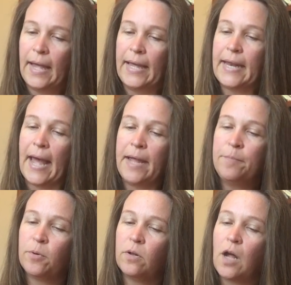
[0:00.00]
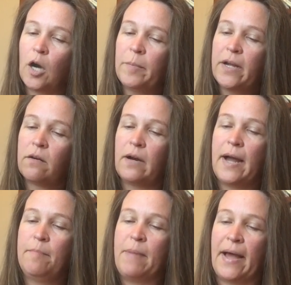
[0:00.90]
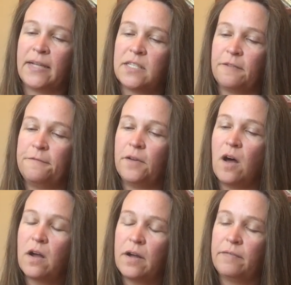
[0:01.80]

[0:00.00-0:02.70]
In April, Hermit crab passed a flock